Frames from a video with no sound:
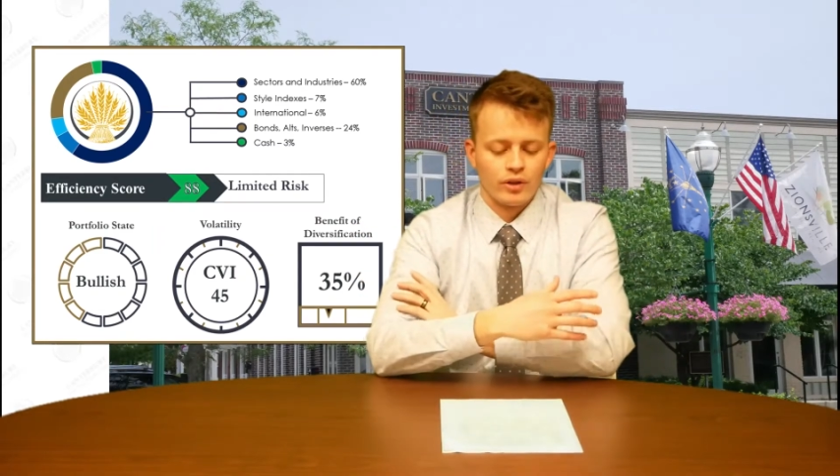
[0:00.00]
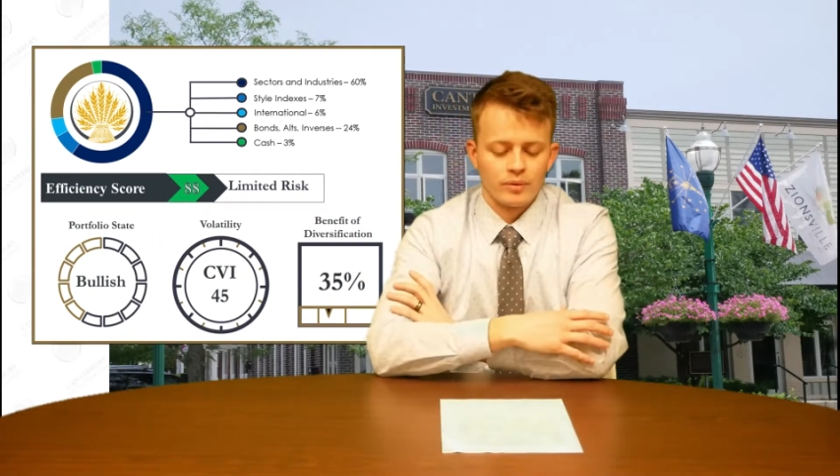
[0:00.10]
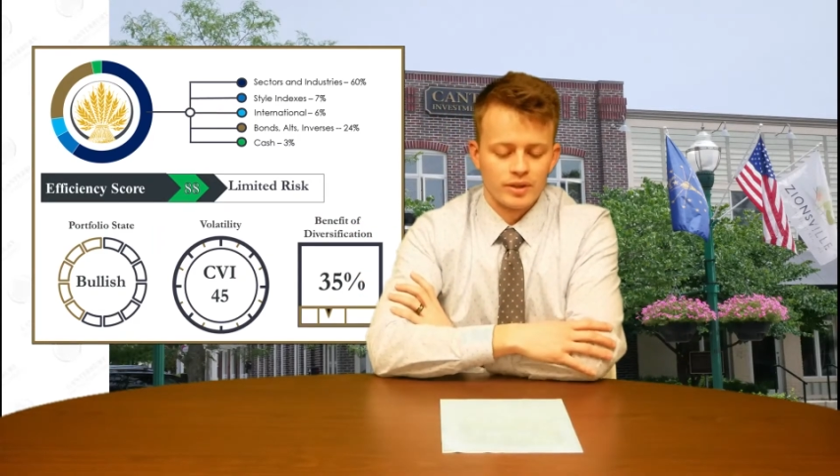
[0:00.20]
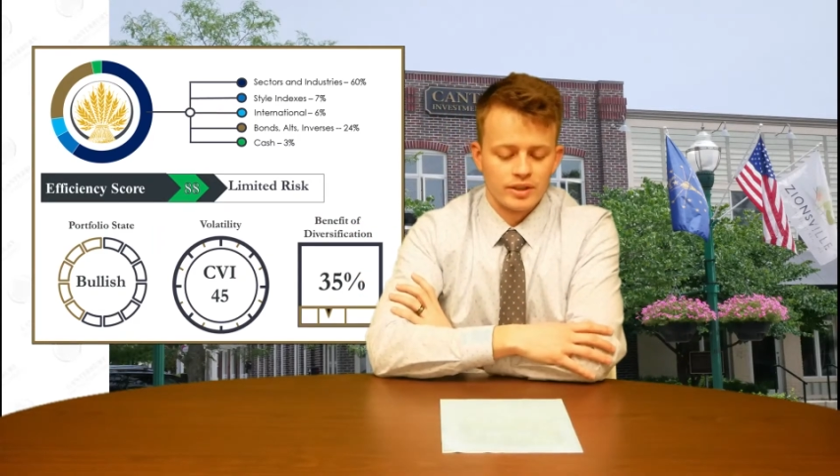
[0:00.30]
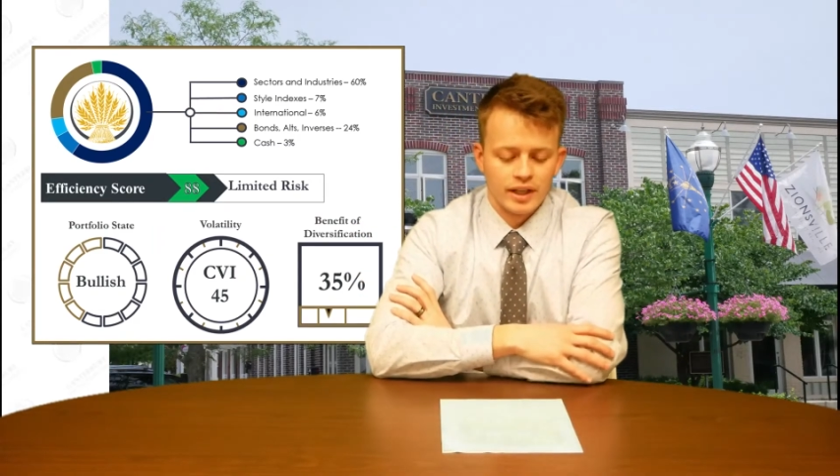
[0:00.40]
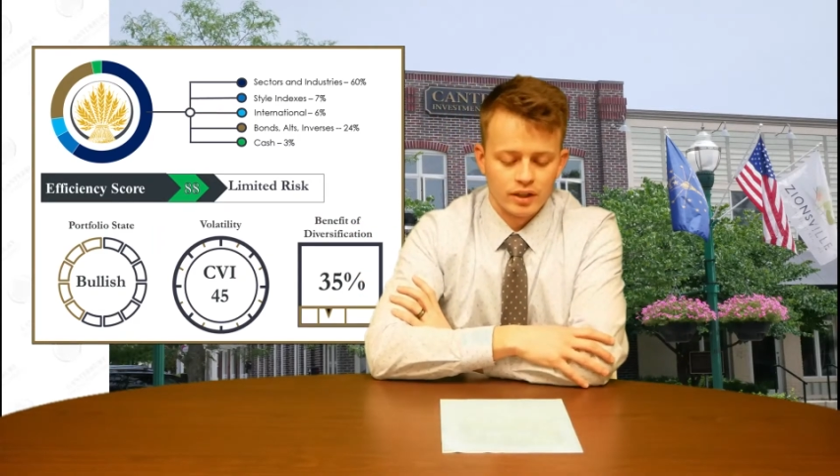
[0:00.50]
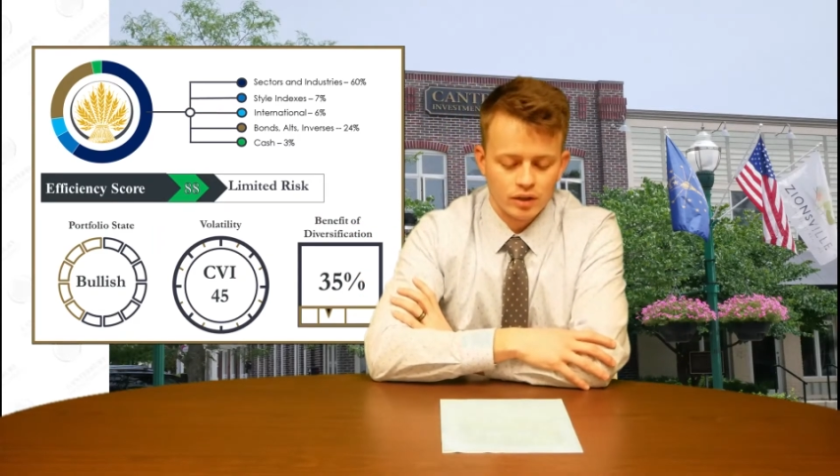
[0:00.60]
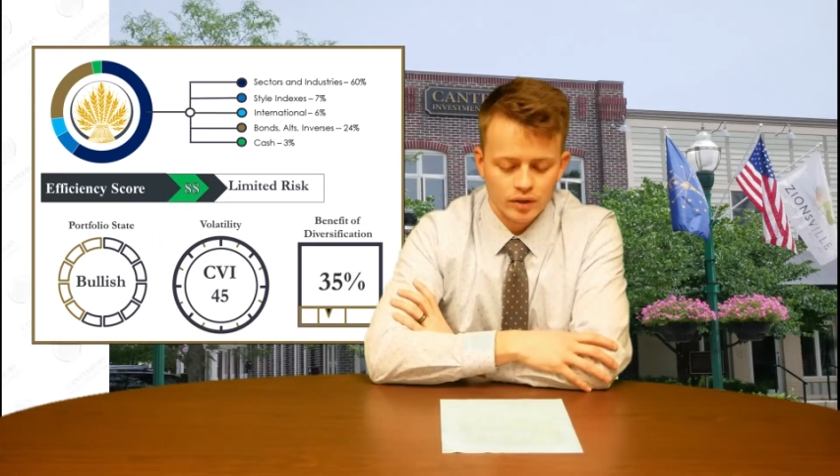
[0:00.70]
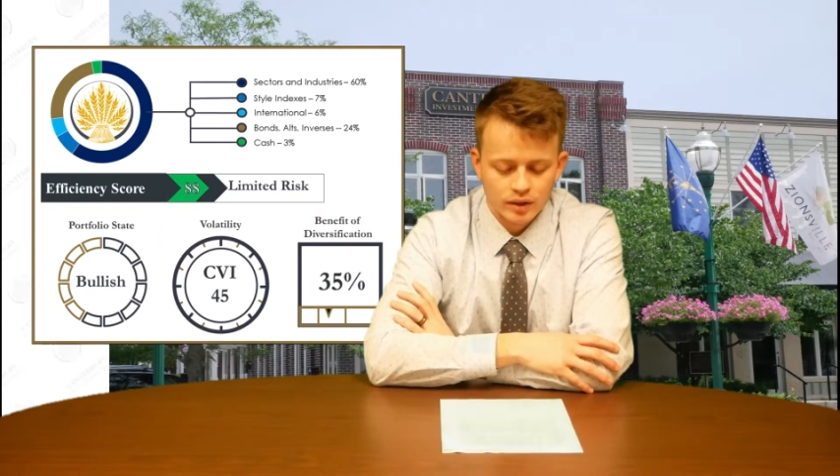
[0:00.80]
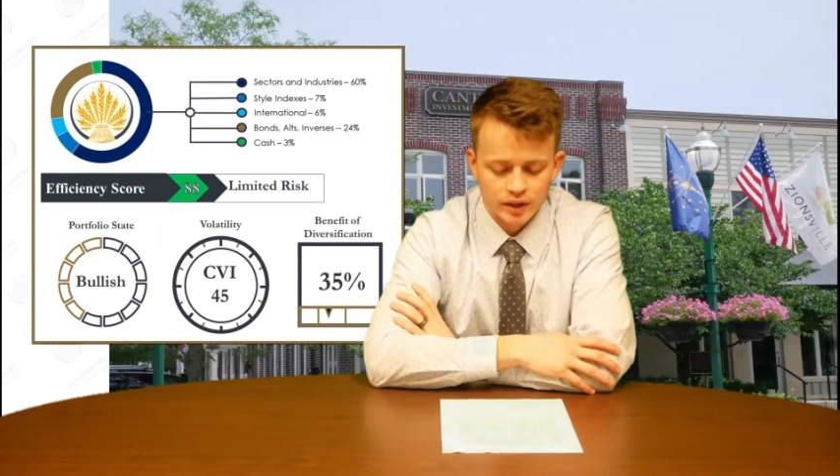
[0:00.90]
thermostat
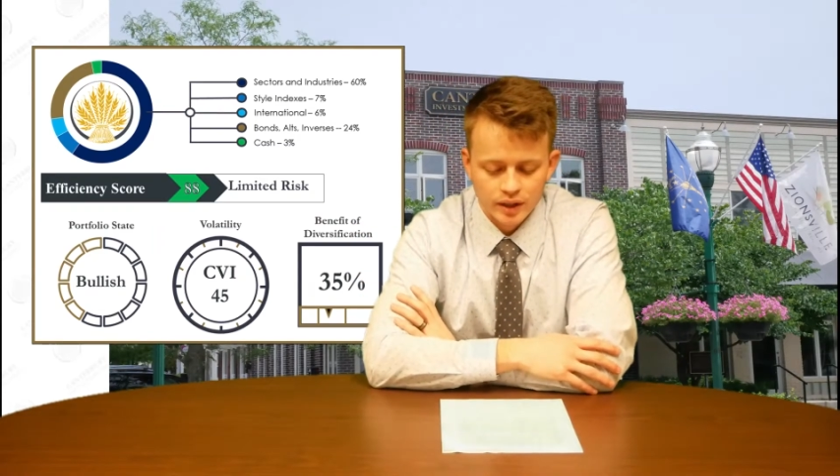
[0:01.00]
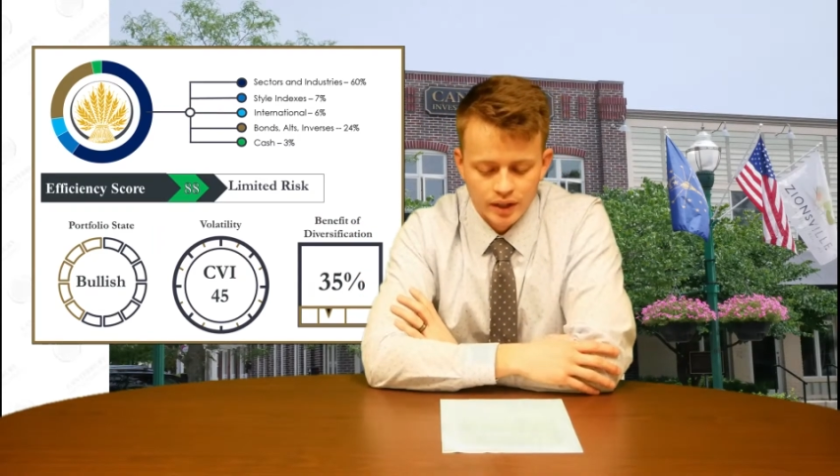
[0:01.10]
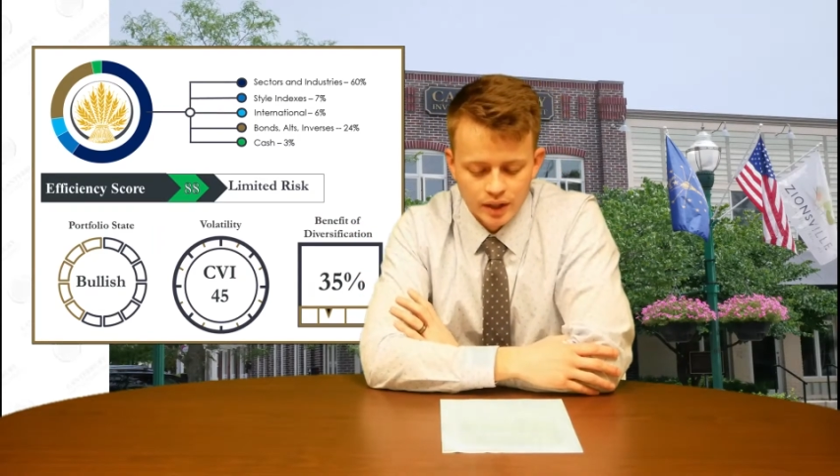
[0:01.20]
currently,